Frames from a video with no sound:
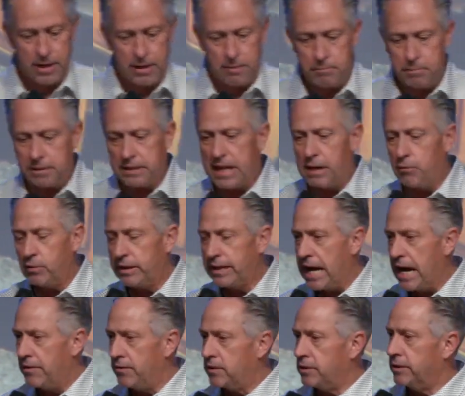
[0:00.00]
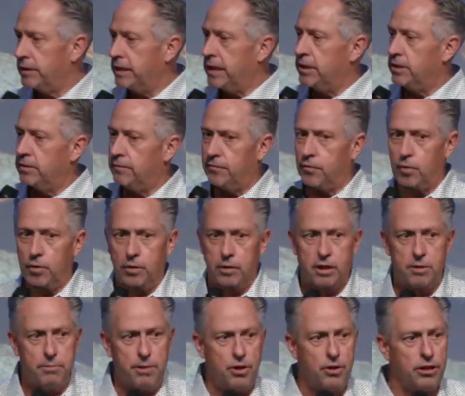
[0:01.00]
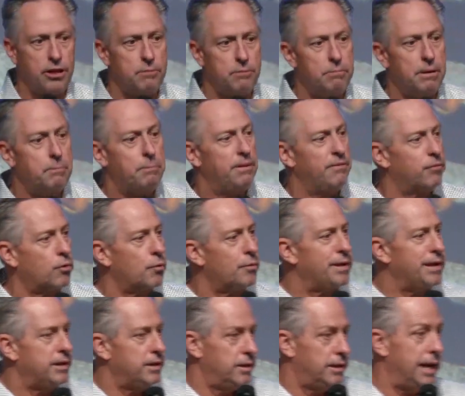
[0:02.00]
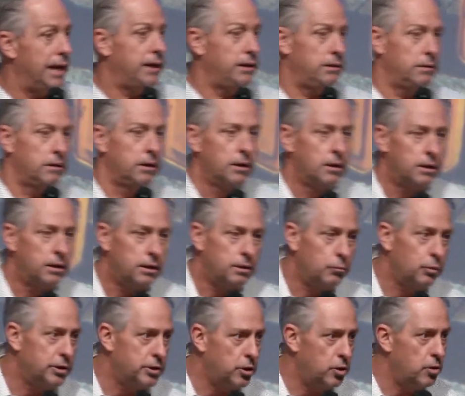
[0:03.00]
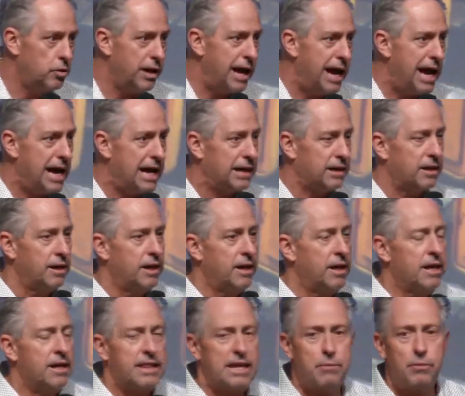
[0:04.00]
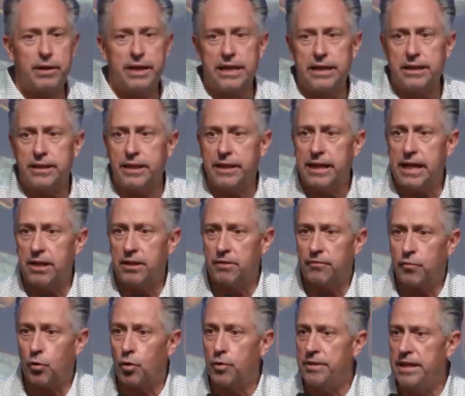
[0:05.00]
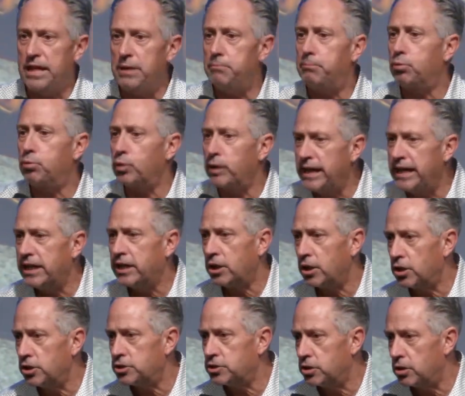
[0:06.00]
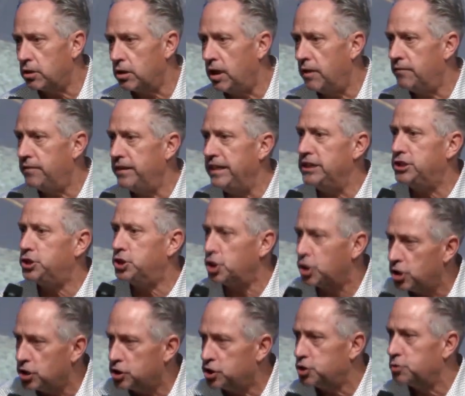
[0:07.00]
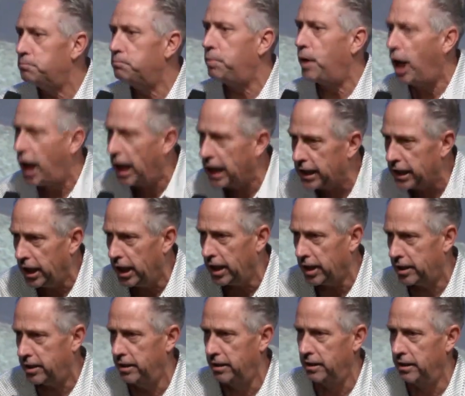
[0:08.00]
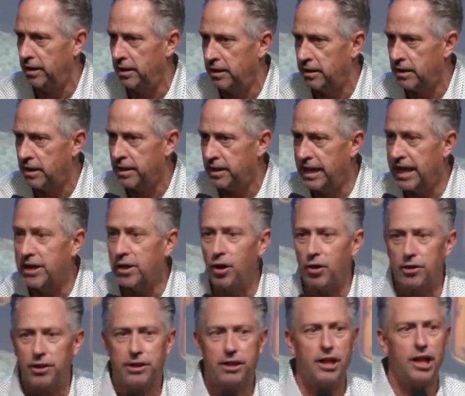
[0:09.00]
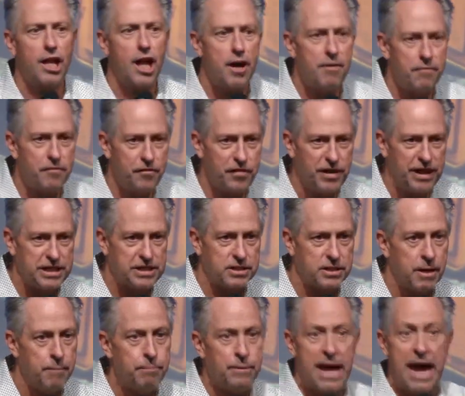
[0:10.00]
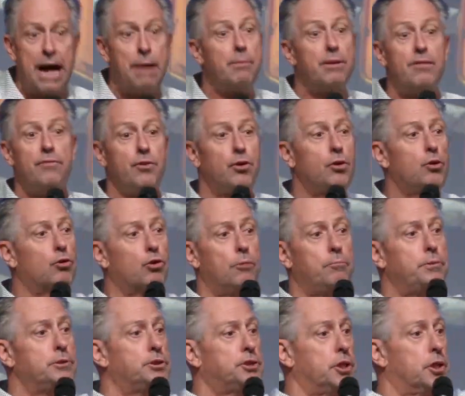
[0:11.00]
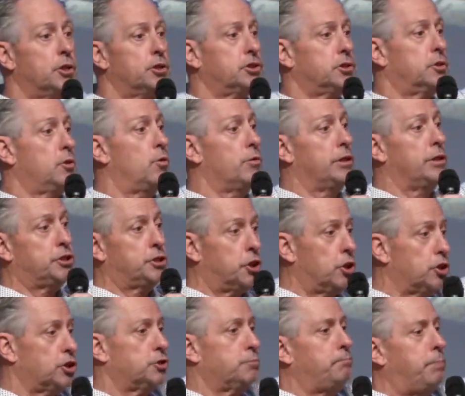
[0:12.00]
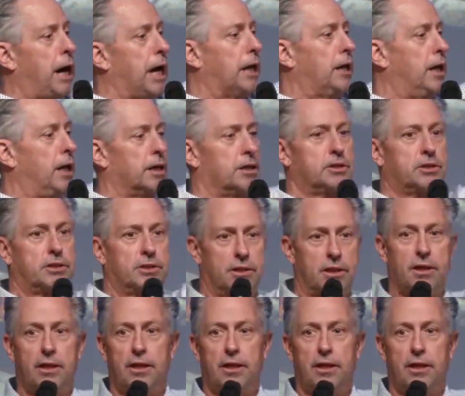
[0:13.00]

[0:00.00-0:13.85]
But they would gather together for communion. But before we, they would do that, they would get together for the precursor of the church potluck. They call it a love feast. How many of you grew up in church going to church potlucks?